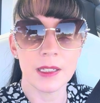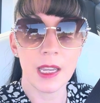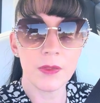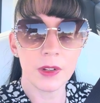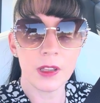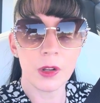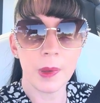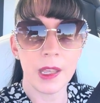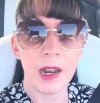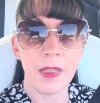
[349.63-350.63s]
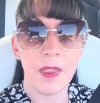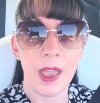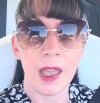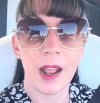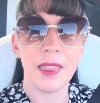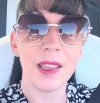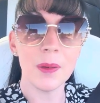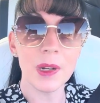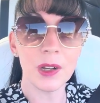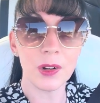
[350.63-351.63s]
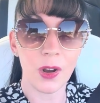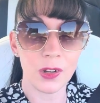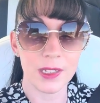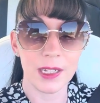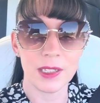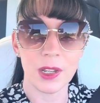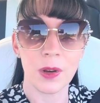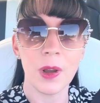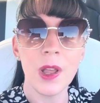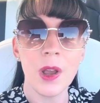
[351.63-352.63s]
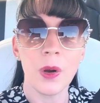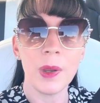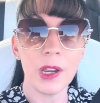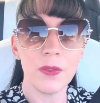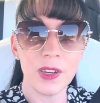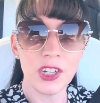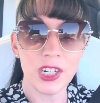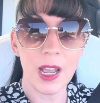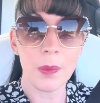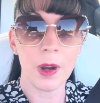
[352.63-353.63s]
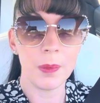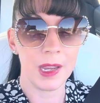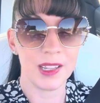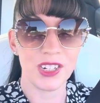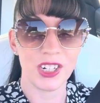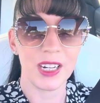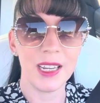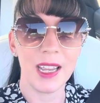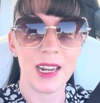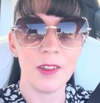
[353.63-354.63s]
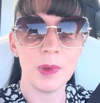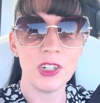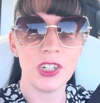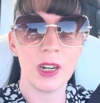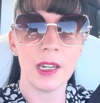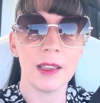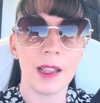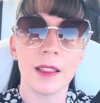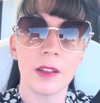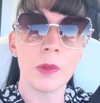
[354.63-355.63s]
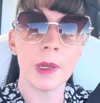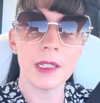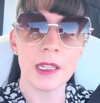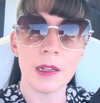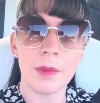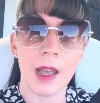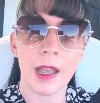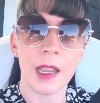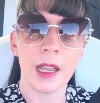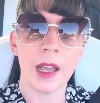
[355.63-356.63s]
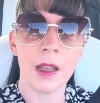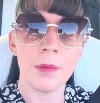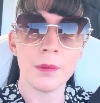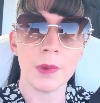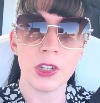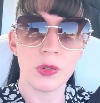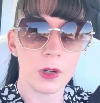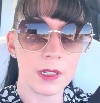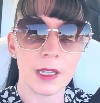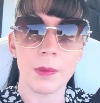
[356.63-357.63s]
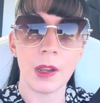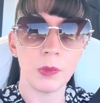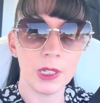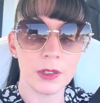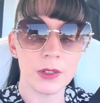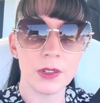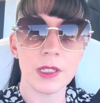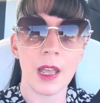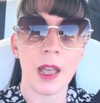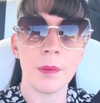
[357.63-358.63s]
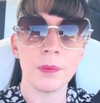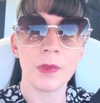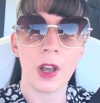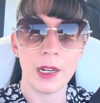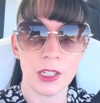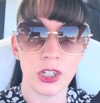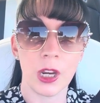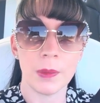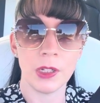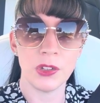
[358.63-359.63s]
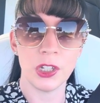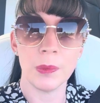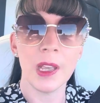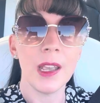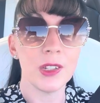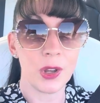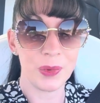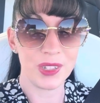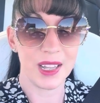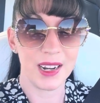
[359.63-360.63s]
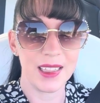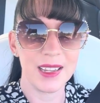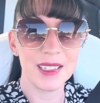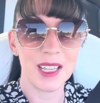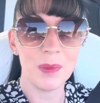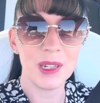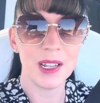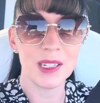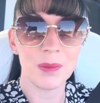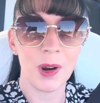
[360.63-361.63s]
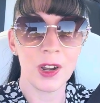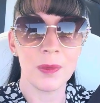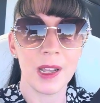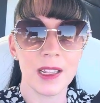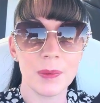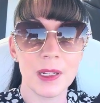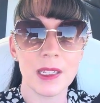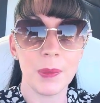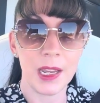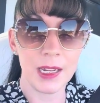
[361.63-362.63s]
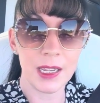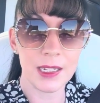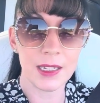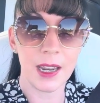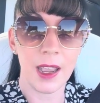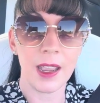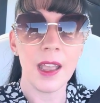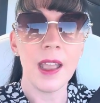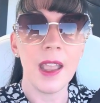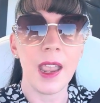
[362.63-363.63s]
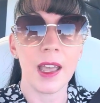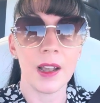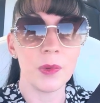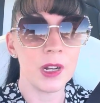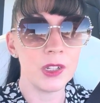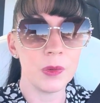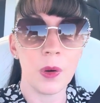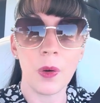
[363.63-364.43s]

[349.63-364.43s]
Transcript: skate for a little bit, and then I think I'm gonna go to Aldi. So we are finishing up our pantry, and I've been sharing like little bits in my um, my shorts and my reels um, on Instagram and YouTube. It's almost done. I think it's gonna be done tomorrow. My husband's painting it today, and I wanna do a